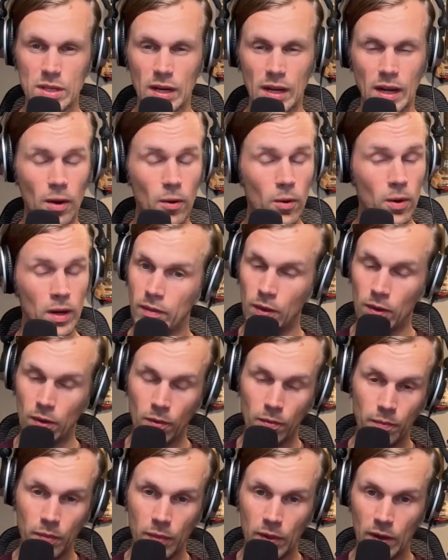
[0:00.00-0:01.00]
and how,
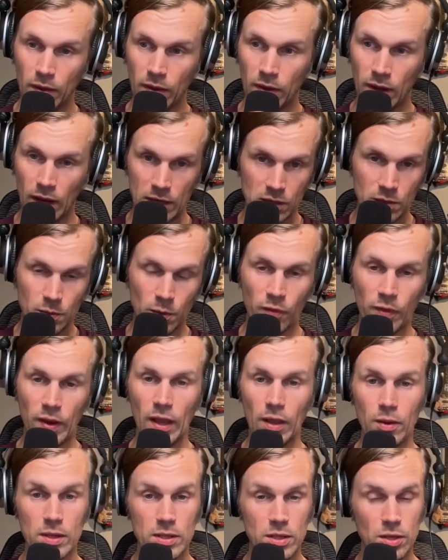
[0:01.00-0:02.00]
customer
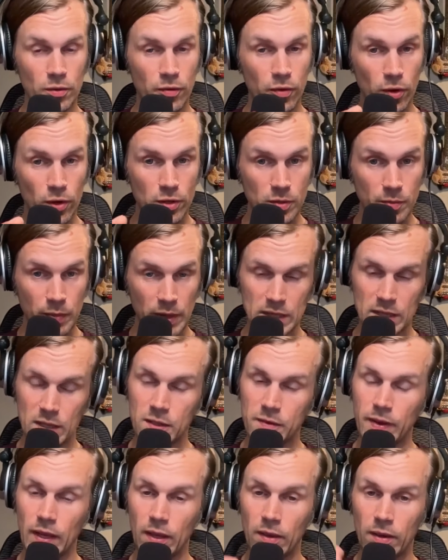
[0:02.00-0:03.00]
value gets converted to
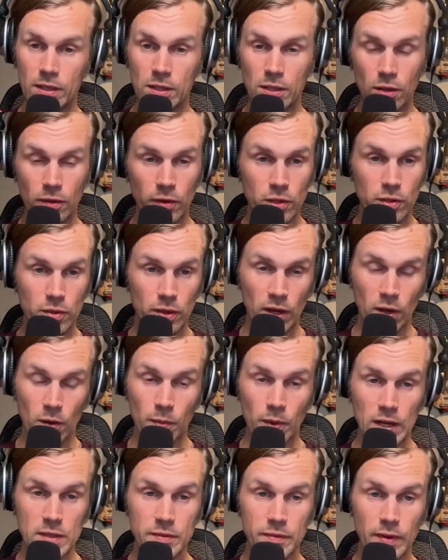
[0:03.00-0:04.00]
business value, gets converted to
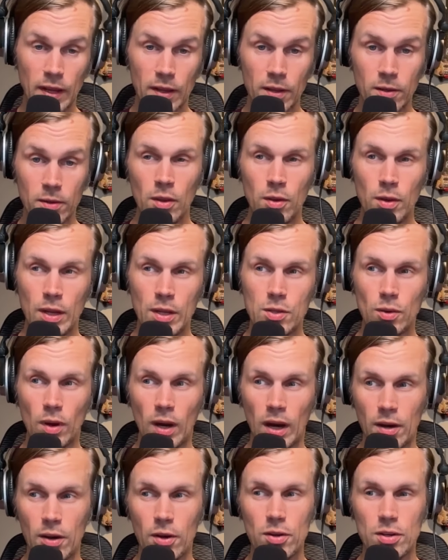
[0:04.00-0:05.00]
enterprise value. You need to
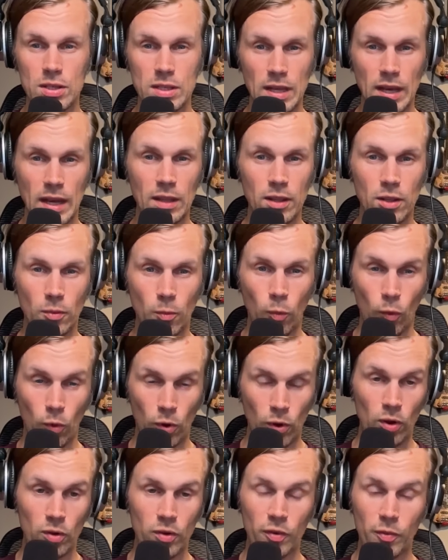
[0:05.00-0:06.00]
understand the
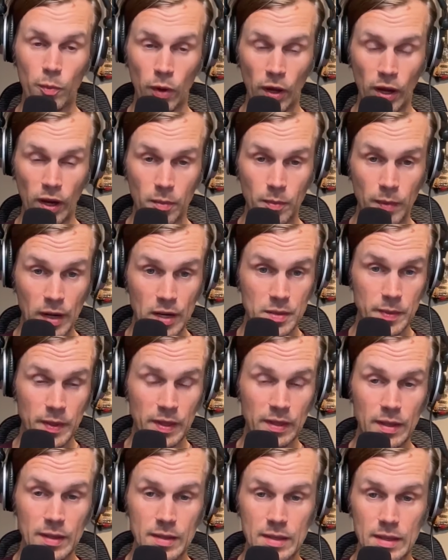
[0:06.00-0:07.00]
world of product
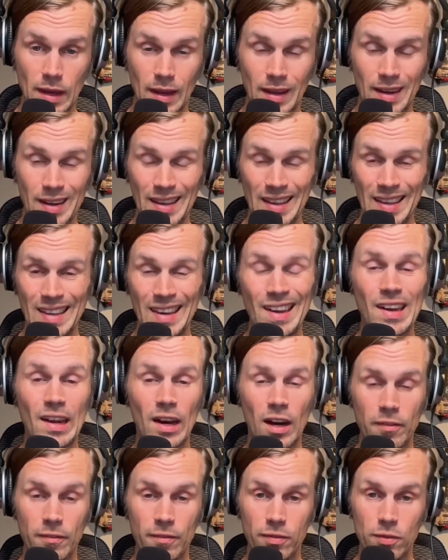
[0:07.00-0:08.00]
management design
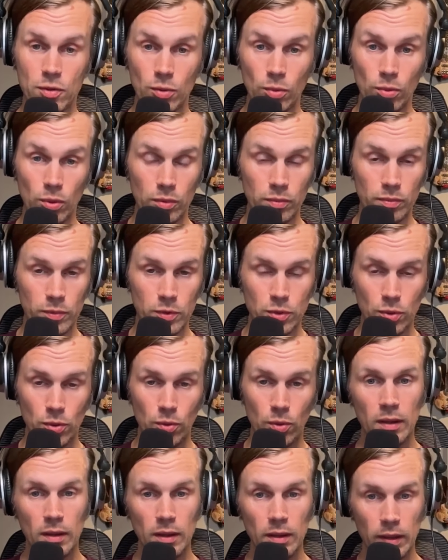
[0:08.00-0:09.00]
enough
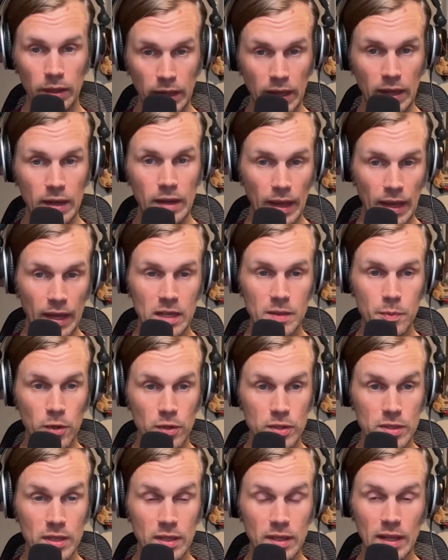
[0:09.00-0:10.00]
to lead
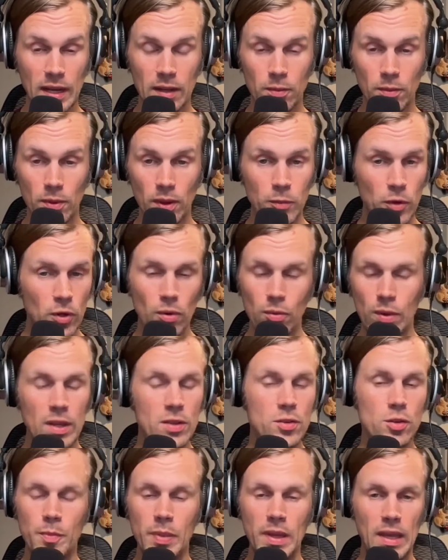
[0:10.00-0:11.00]
experts in that realm. You don't
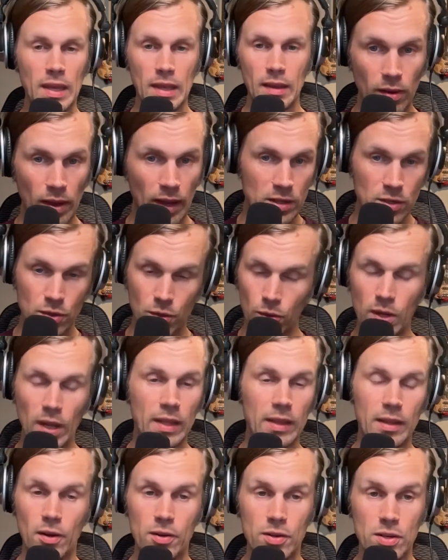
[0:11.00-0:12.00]
need to be as good
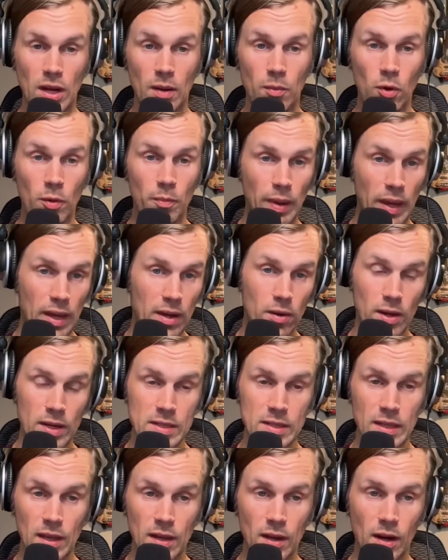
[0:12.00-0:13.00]
at their job or better
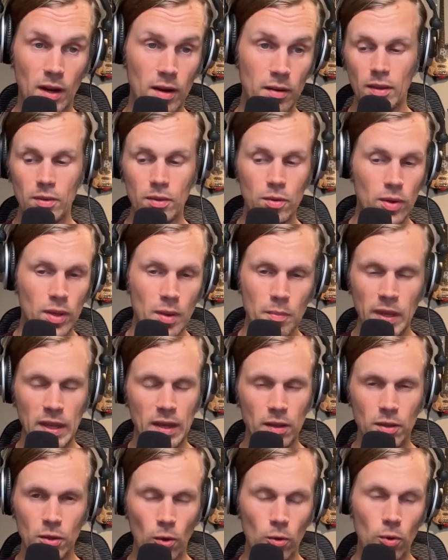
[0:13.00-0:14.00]
as they are. You can be
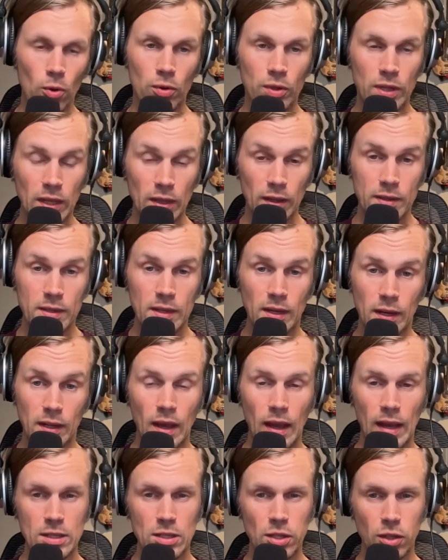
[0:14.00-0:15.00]
a total dilettante
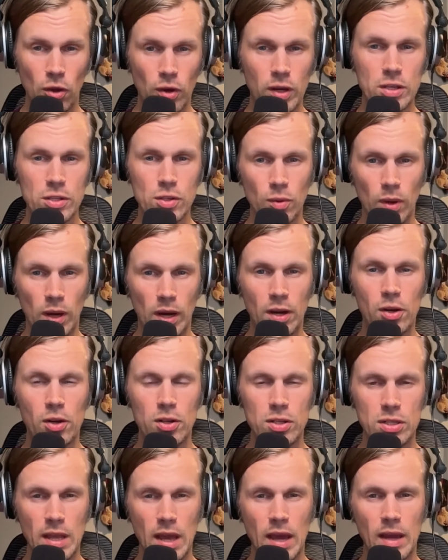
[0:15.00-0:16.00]
as long as you
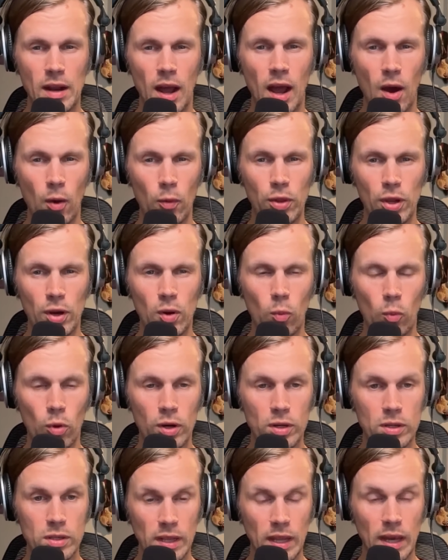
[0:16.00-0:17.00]
understand how their
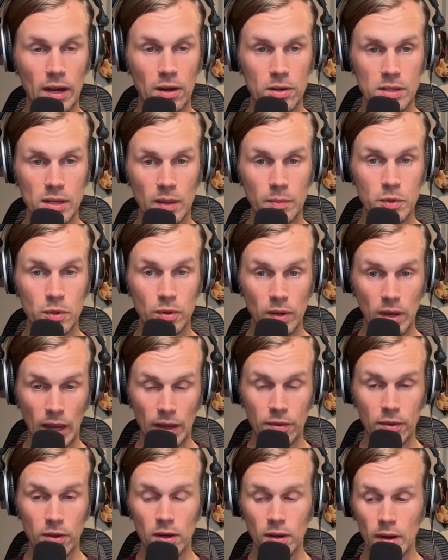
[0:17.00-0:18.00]
work ladders up
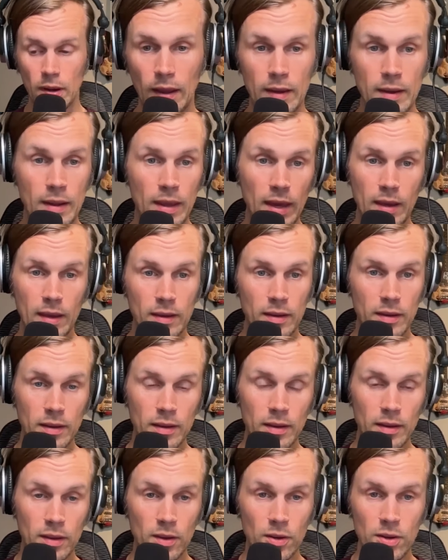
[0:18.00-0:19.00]
together. And heck,
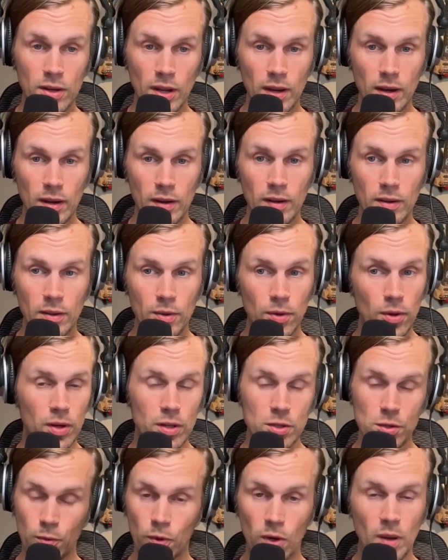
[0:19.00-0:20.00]
you're done. You don't
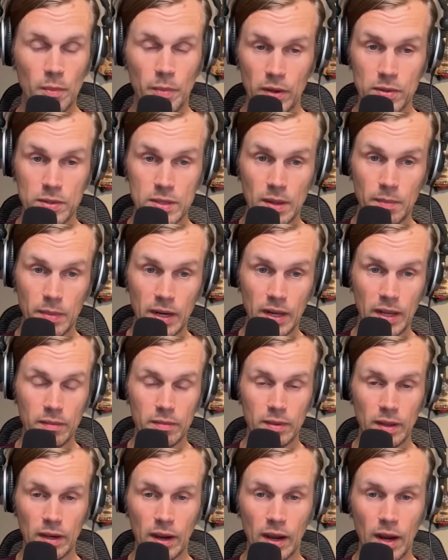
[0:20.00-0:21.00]
need to worry about somebody
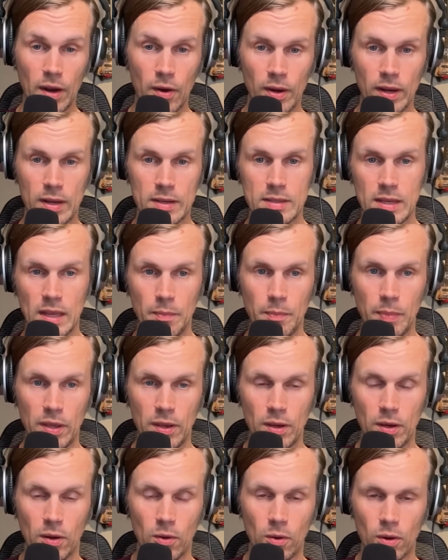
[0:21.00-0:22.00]
hiring a
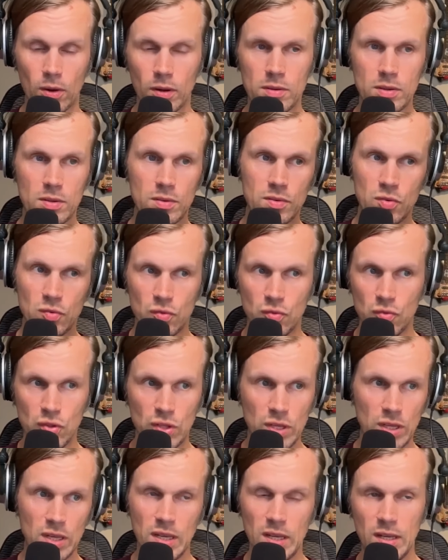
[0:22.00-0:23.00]
CPO or
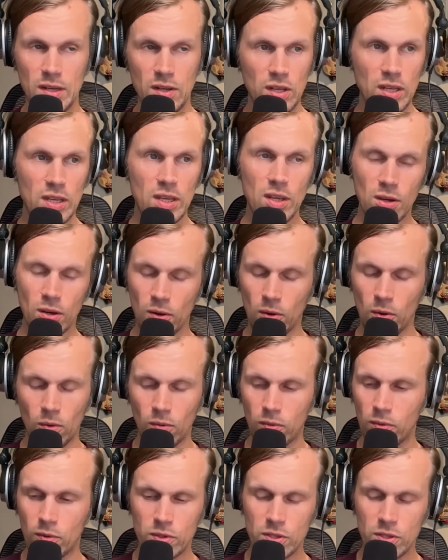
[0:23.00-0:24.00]
CDO,